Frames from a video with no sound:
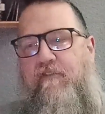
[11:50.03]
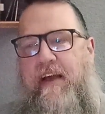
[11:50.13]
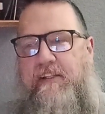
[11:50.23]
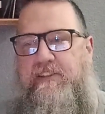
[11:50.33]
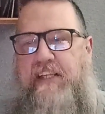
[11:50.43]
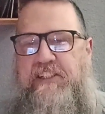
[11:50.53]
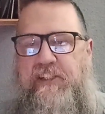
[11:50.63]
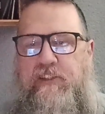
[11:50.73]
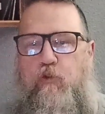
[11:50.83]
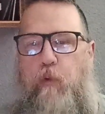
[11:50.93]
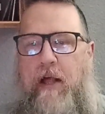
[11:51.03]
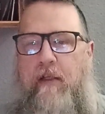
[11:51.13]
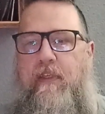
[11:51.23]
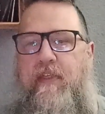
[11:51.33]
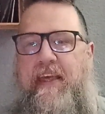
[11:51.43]
failed sessions,
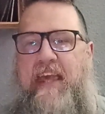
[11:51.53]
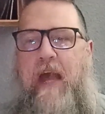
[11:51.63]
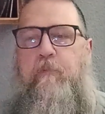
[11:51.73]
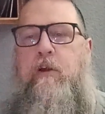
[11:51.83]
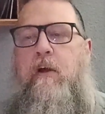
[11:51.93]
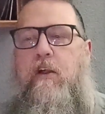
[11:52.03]
well, they kept